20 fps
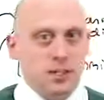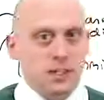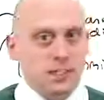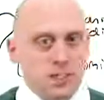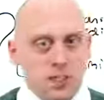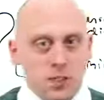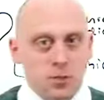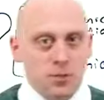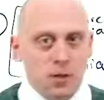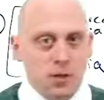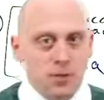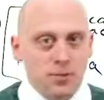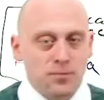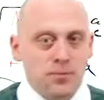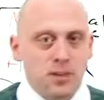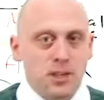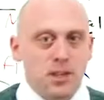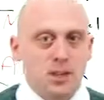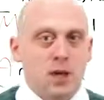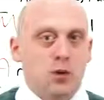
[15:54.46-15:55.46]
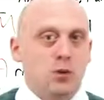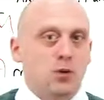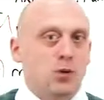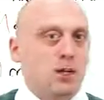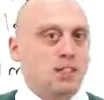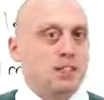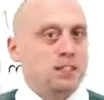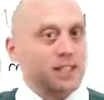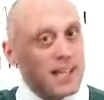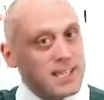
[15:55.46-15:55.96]
syncope. That would
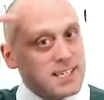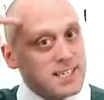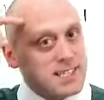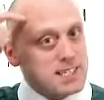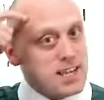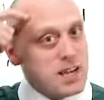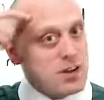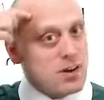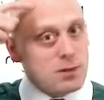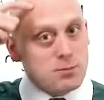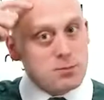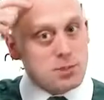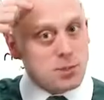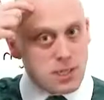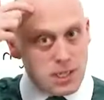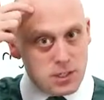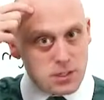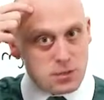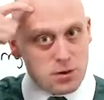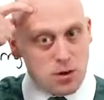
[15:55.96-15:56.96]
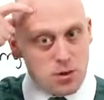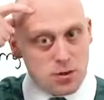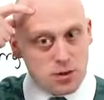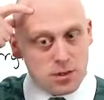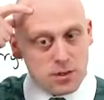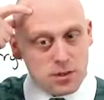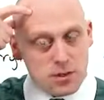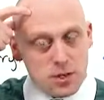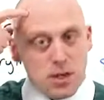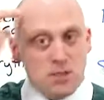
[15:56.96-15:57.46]
cause an ACA or MCA stroke.
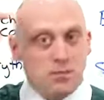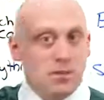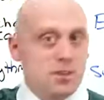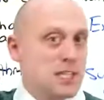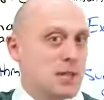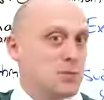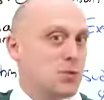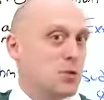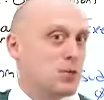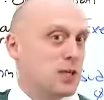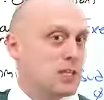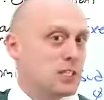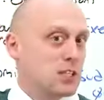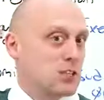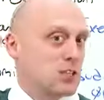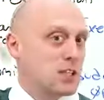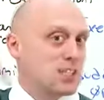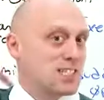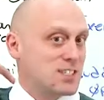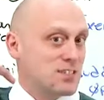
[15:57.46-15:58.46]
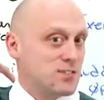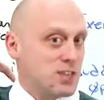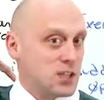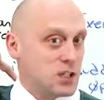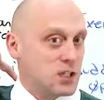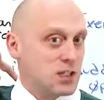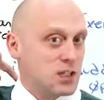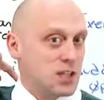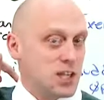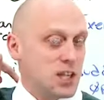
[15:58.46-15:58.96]
Vertebrobasilar
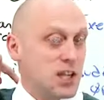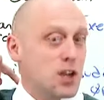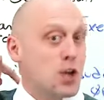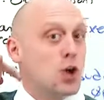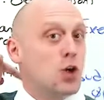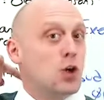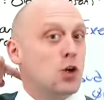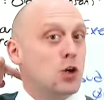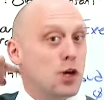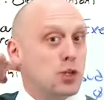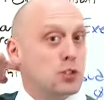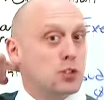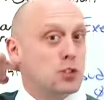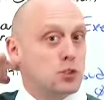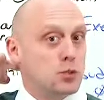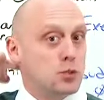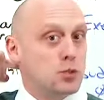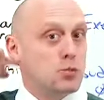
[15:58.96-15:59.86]
insufficiency causes you to